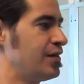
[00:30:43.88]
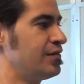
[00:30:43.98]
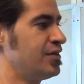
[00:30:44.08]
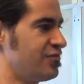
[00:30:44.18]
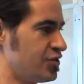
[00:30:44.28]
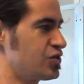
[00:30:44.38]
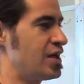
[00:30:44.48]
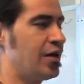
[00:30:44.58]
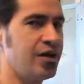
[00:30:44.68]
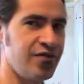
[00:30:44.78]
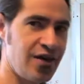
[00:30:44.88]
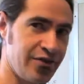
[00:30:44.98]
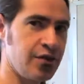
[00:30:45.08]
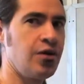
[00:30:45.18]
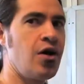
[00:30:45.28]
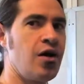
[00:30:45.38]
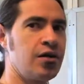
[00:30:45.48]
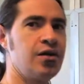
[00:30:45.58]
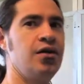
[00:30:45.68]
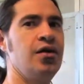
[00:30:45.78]
replicate the functionality of having a
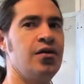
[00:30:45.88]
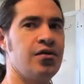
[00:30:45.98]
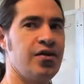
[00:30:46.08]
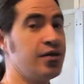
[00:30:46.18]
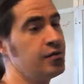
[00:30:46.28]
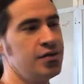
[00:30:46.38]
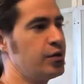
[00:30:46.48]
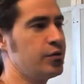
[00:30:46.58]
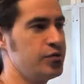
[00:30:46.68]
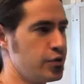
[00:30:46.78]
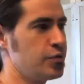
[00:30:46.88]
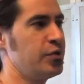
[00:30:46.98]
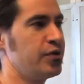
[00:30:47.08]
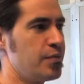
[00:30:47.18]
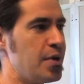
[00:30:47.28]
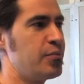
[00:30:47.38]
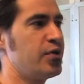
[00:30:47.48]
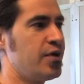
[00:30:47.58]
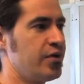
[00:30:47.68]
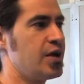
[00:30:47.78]
log that, you know, durably
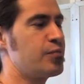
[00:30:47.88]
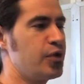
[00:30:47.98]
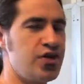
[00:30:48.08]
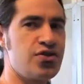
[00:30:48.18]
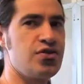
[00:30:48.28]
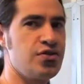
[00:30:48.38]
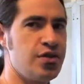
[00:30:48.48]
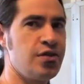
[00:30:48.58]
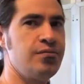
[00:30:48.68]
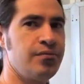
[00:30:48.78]
remembered all the operations you did.